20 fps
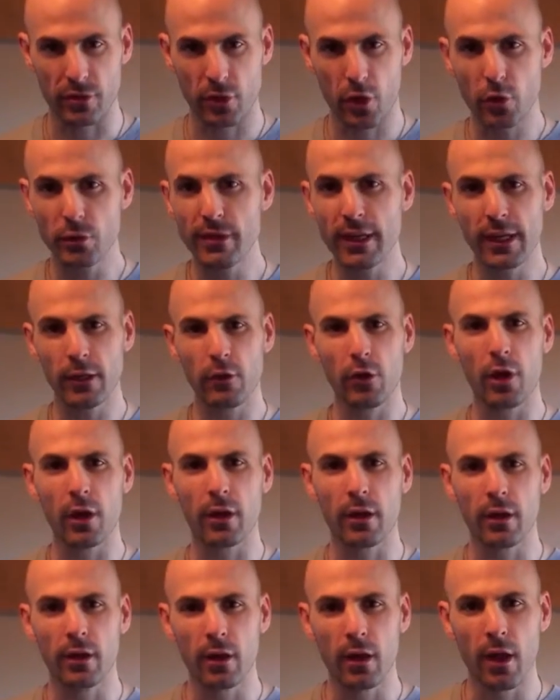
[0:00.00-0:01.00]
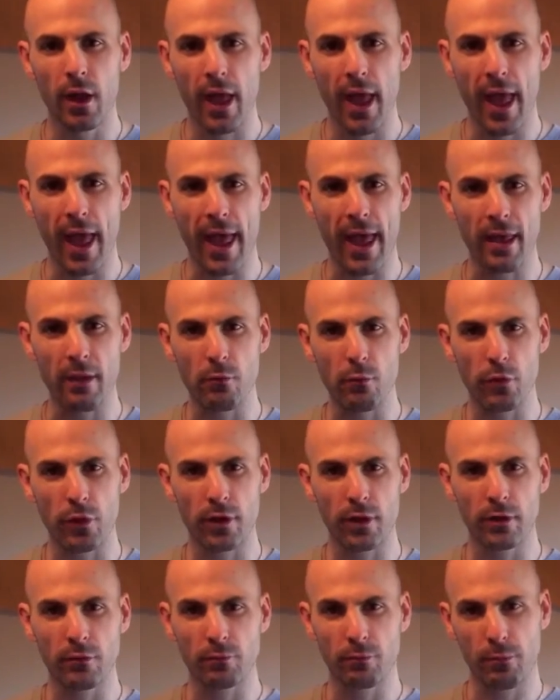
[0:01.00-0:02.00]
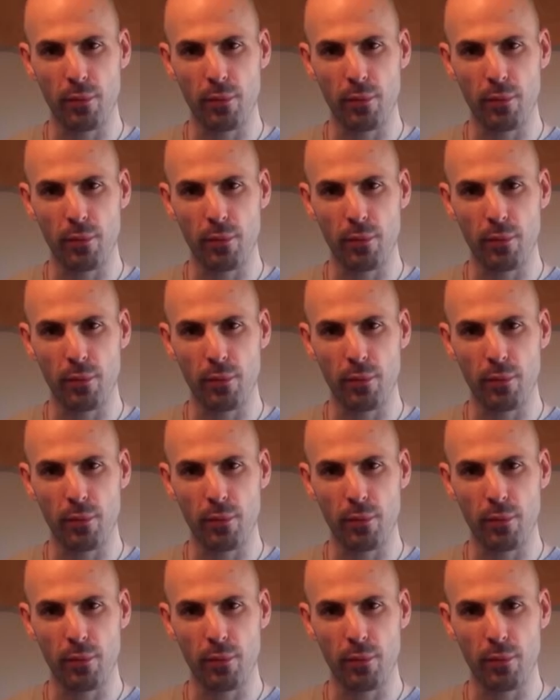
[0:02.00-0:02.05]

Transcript: Go take a look, and we're going to